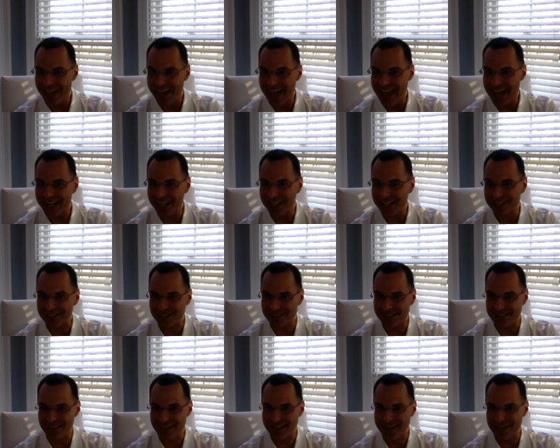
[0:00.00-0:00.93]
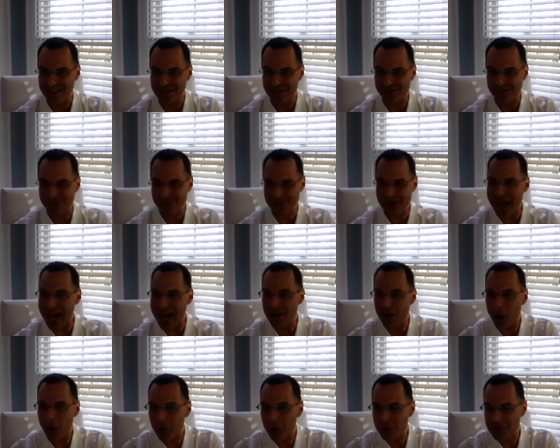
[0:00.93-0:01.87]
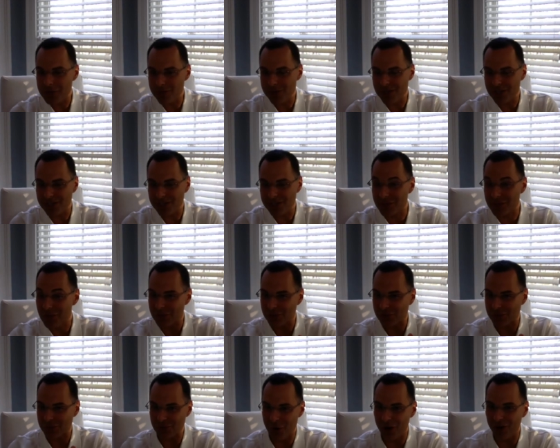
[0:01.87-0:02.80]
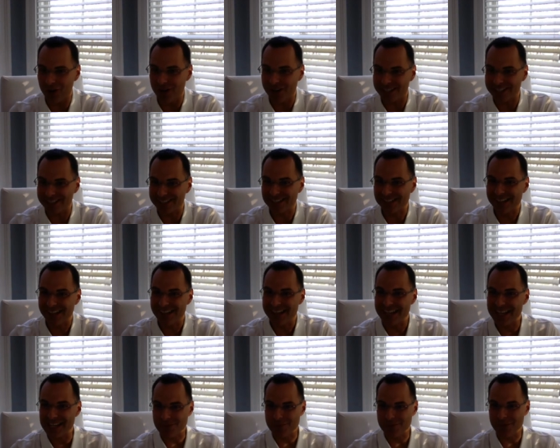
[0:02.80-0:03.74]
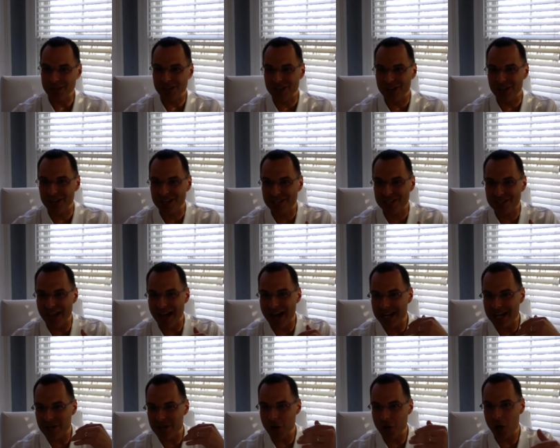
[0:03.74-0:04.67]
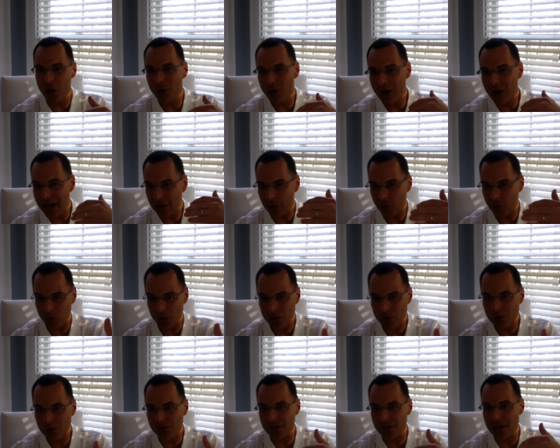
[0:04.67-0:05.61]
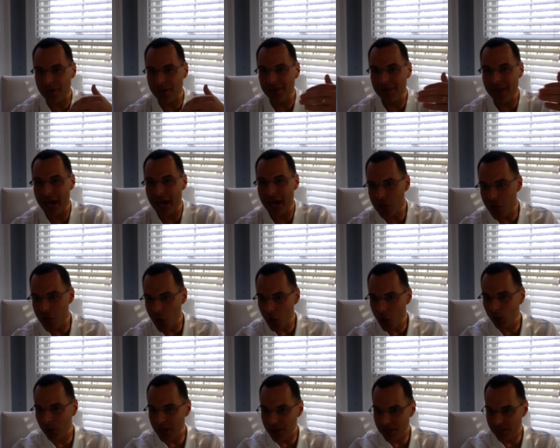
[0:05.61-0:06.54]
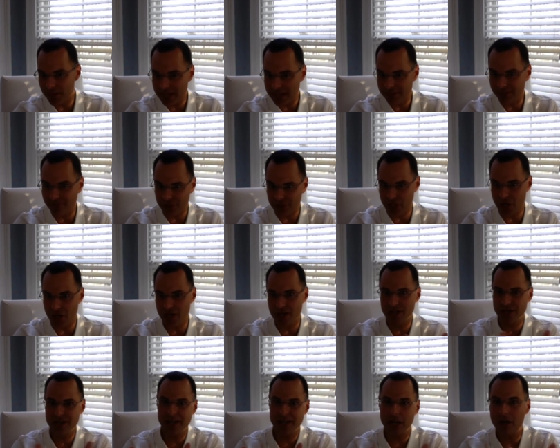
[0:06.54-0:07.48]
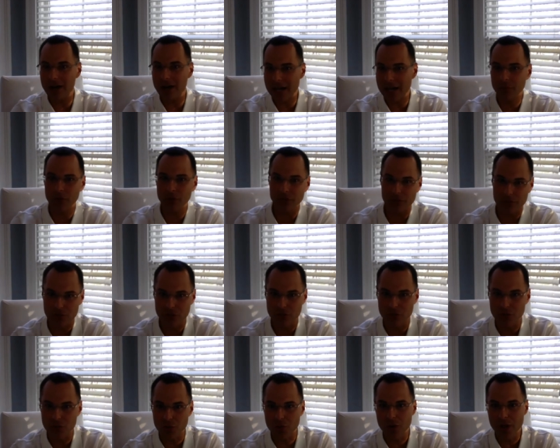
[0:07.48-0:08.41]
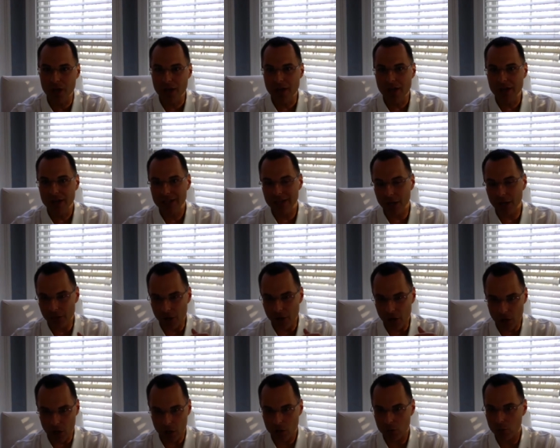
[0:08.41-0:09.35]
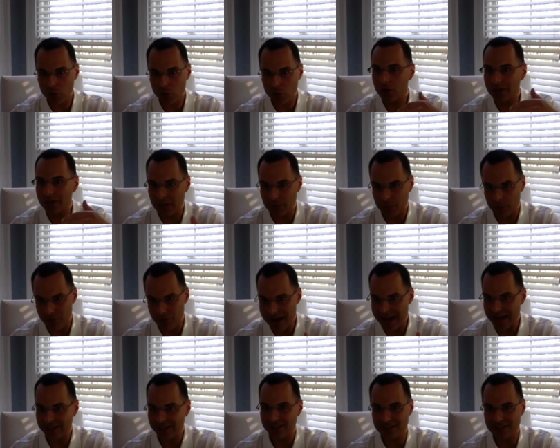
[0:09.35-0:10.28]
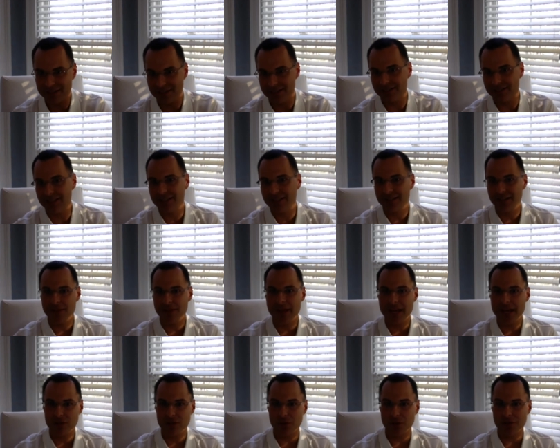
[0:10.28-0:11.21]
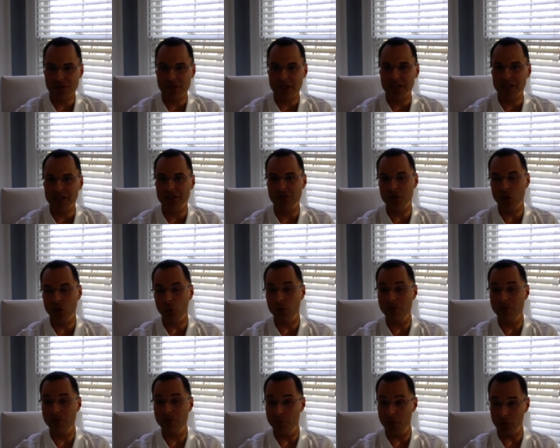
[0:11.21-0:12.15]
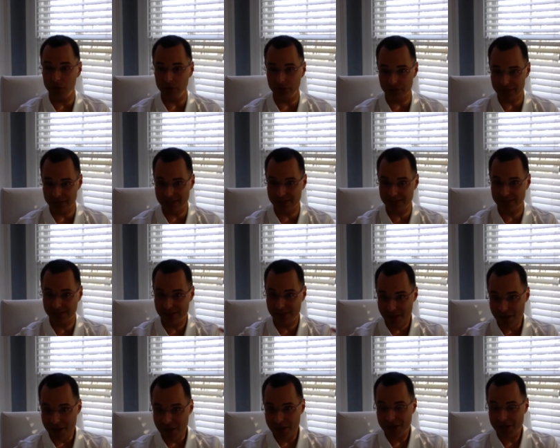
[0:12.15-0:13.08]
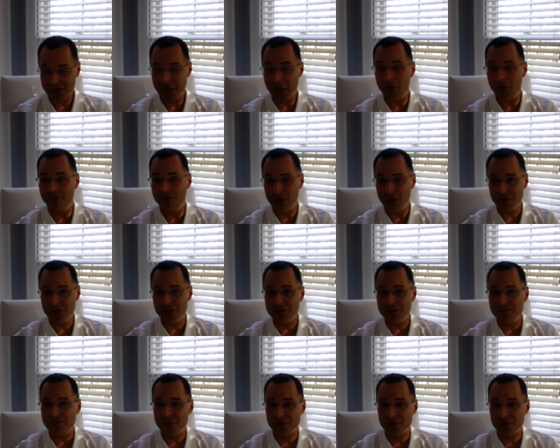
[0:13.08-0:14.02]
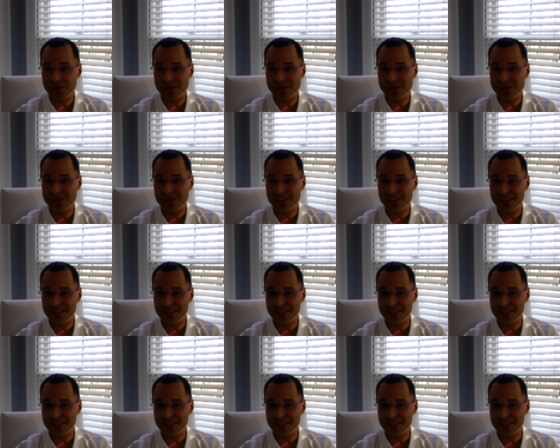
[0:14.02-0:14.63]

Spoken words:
and it's not always because they're the smartest. It's because I know how to work with them, and I know that they've done and are able to do, you know, the hard work and the practice and that sort of thing. And so we built this, you know, very, very